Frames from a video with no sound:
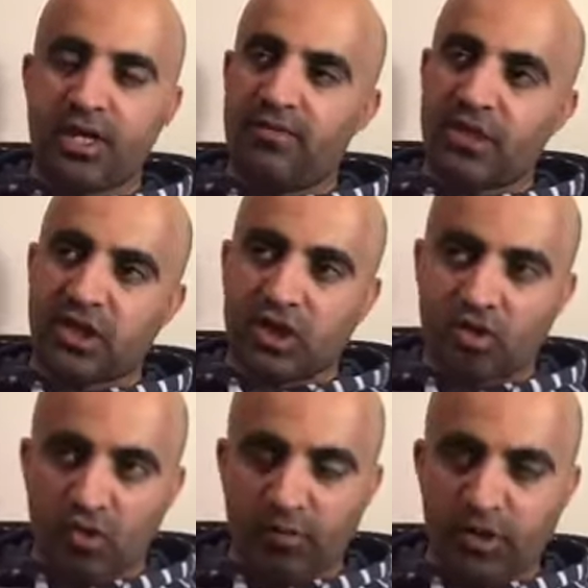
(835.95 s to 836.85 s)
There's
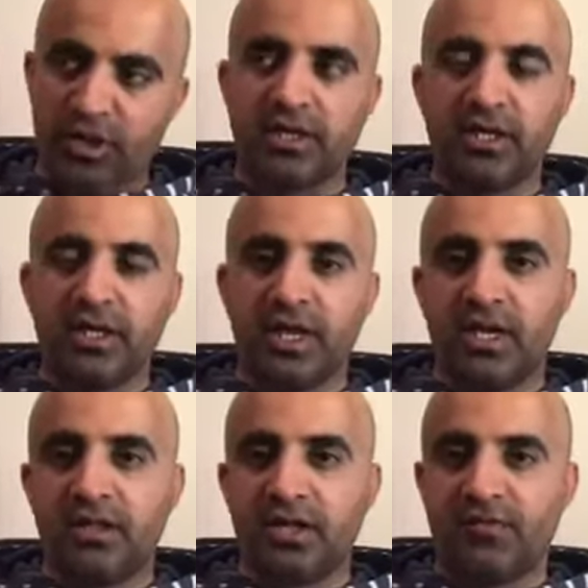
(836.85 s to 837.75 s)
corruption
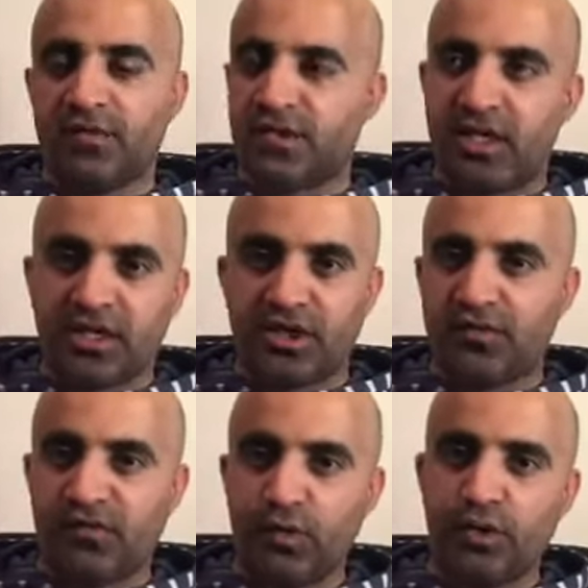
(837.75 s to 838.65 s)
in the facility
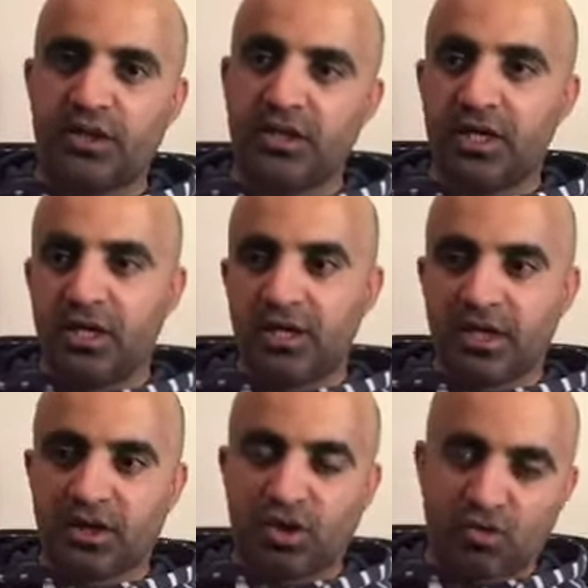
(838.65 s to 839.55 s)
of foods.
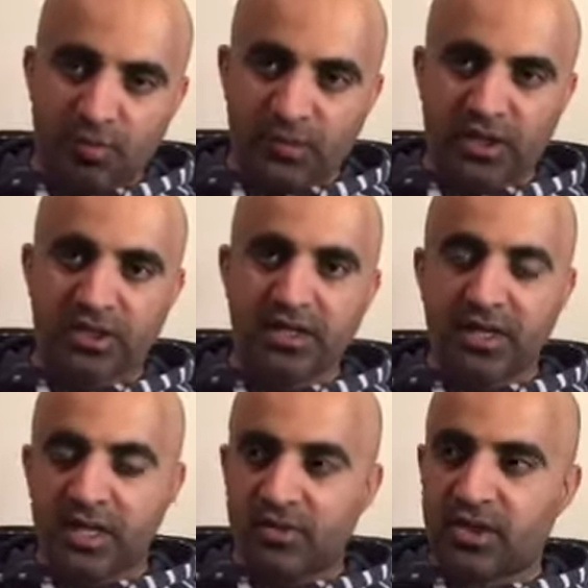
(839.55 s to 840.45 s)
There's corruption
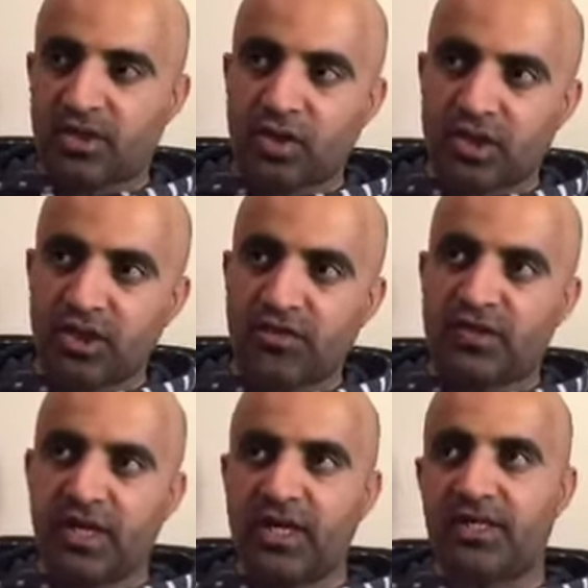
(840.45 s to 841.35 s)
in the sourcing of
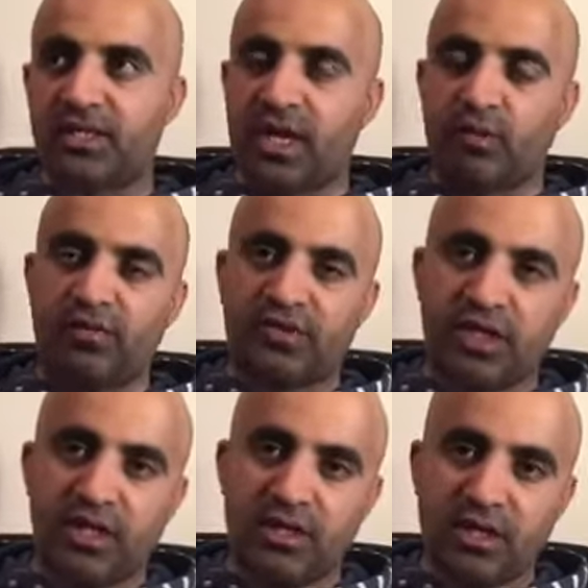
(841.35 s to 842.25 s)
tickets, like
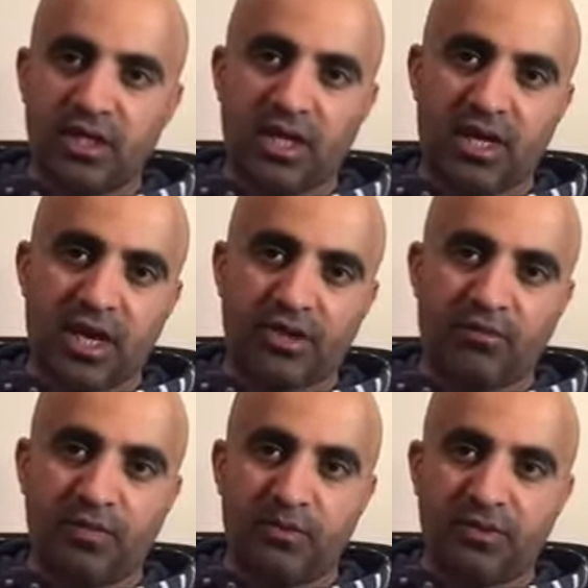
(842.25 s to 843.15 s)
seen, I don't know
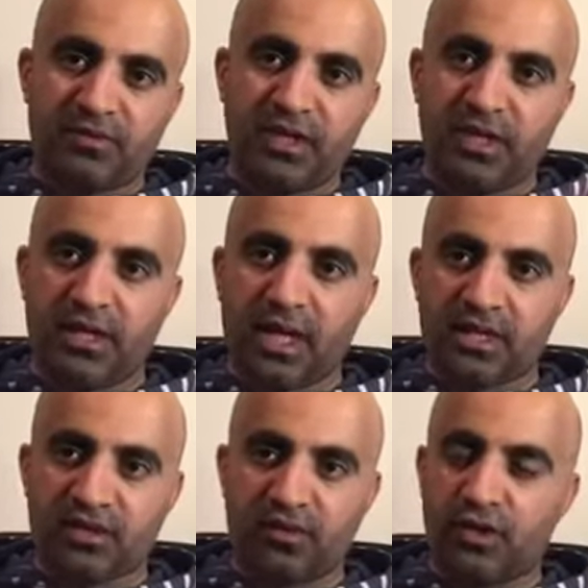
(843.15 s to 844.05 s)
if people have seen in the
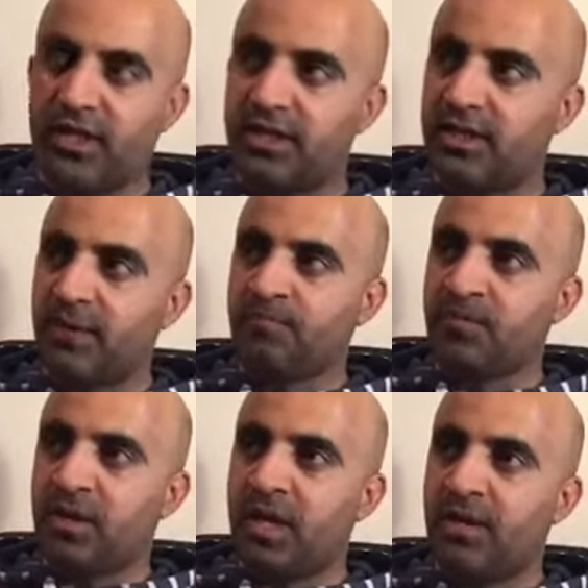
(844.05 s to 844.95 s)
last few days,
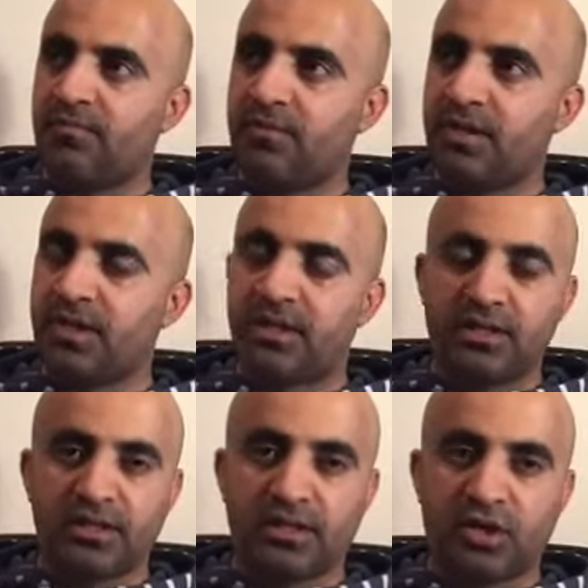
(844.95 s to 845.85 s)
the
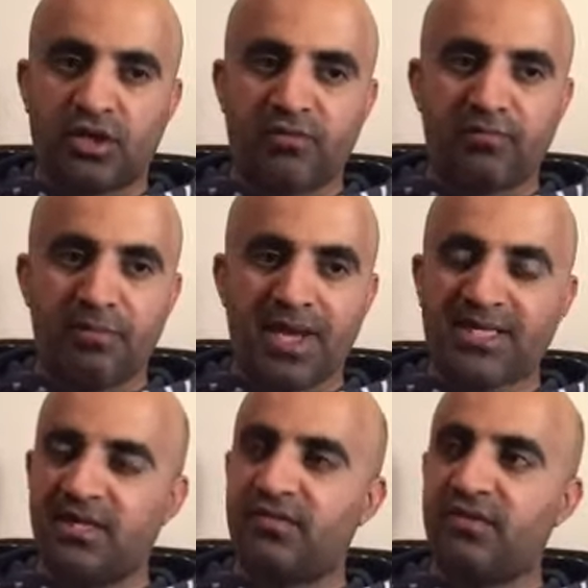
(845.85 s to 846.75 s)
sort of
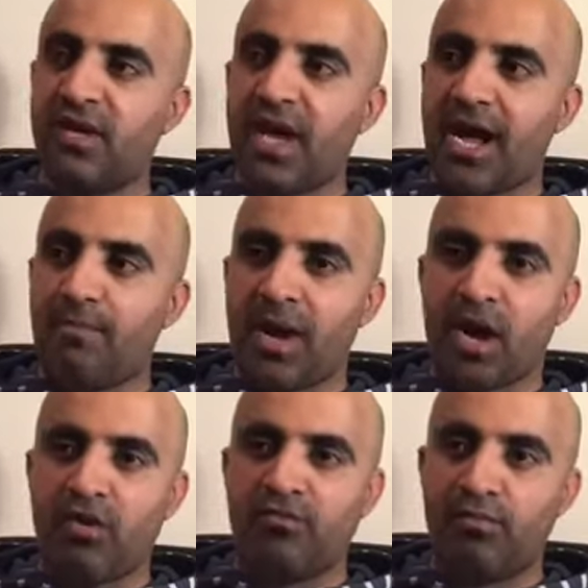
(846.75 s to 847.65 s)
massive
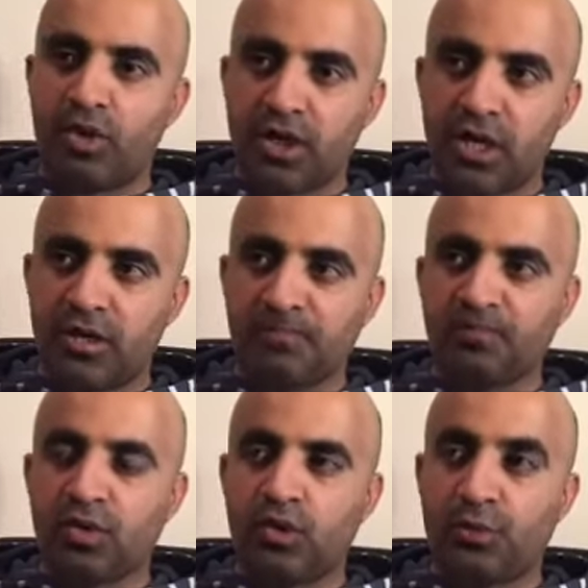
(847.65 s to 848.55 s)
amount of money
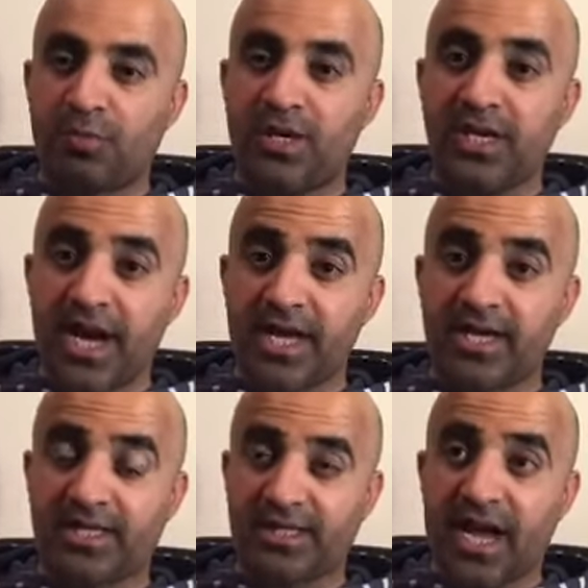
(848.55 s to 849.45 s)
which
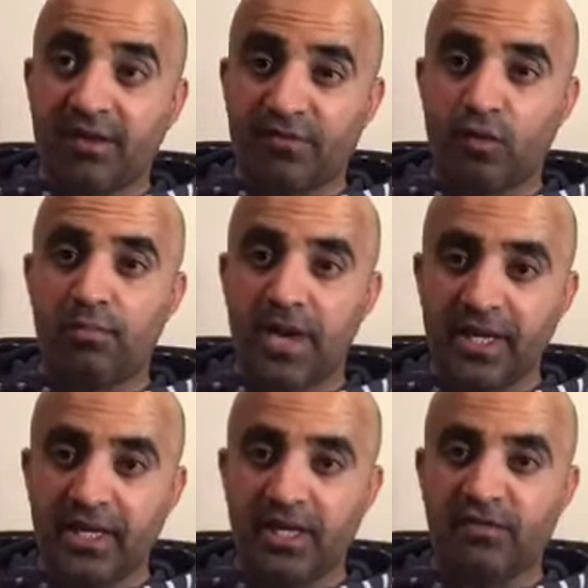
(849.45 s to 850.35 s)
PIA staff were
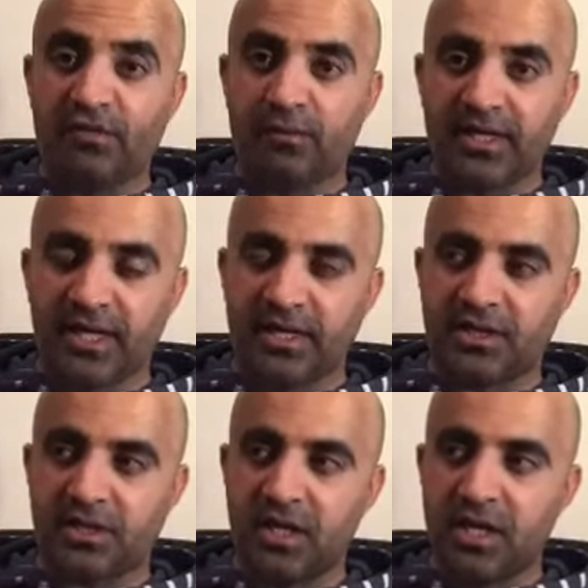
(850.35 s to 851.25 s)
making from
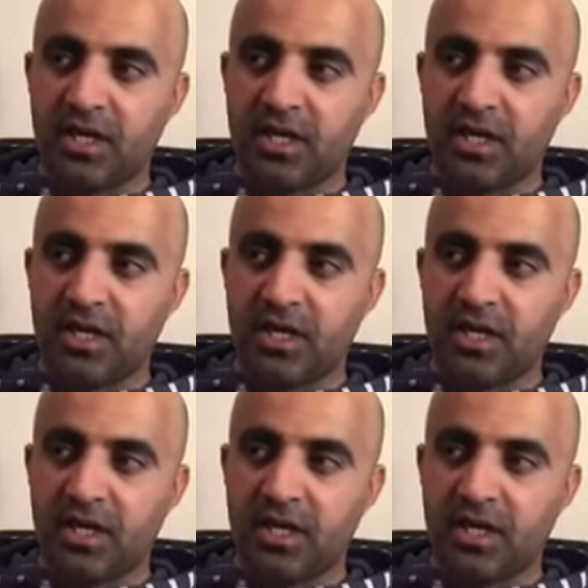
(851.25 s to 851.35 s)
tickets.